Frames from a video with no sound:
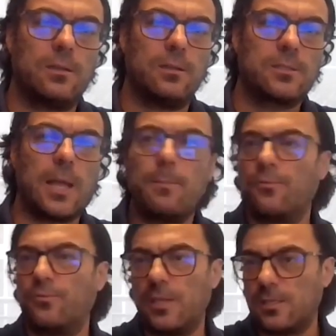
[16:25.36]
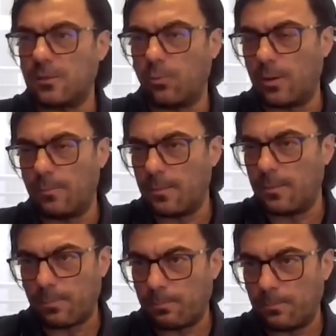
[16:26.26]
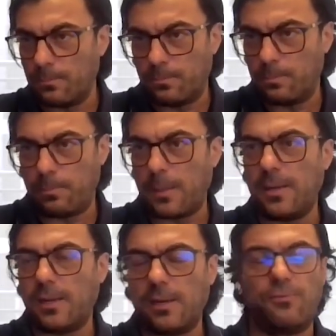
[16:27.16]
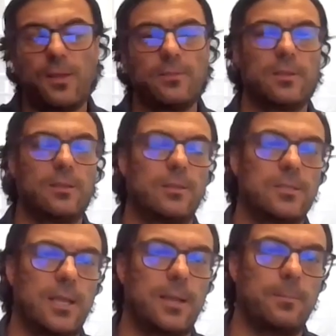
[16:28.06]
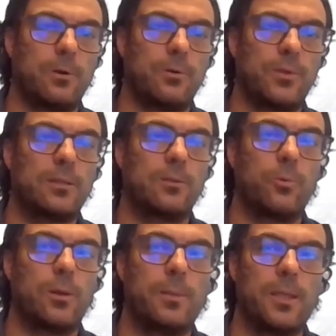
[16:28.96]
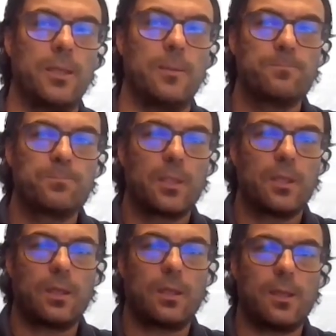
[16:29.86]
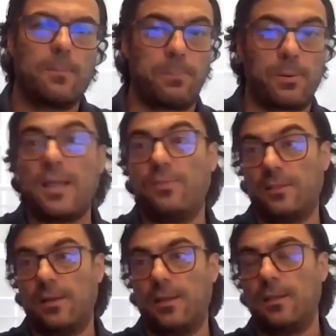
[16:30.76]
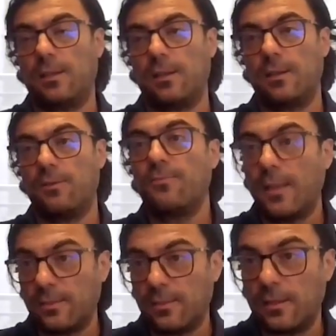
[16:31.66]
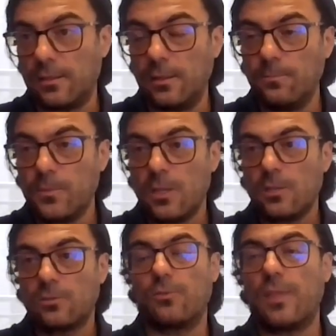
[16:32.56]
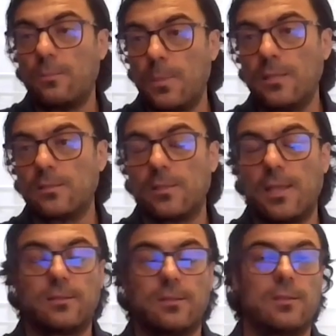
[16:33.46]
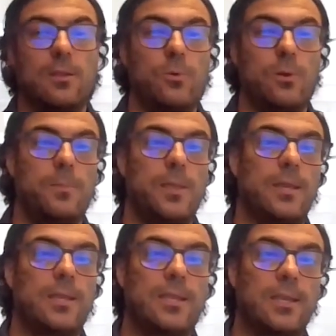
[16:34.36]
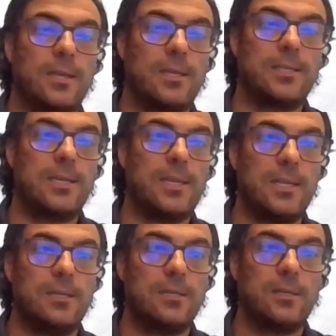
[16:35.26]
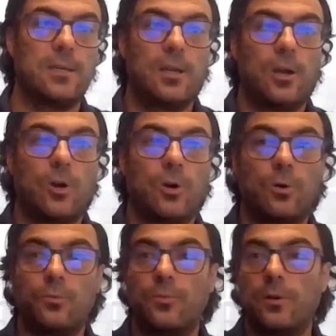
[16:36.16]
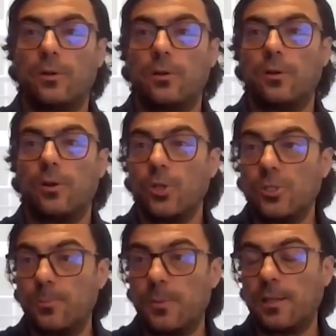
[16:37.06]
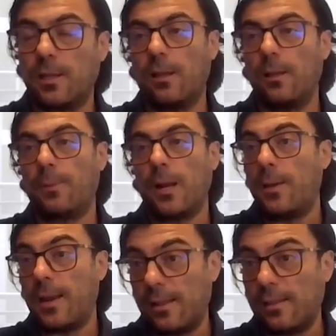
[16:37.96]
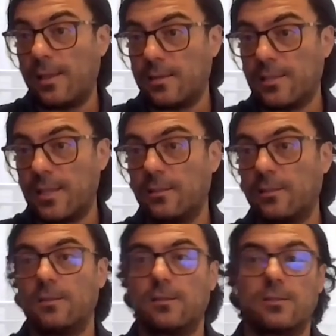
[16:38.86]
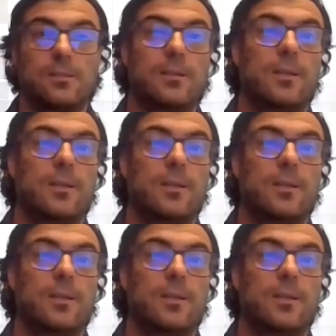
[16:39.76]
some of this will be publicly funded, some of it will be privately funded. So that means that there will be an increasing need of hospital, primary healthcare centers,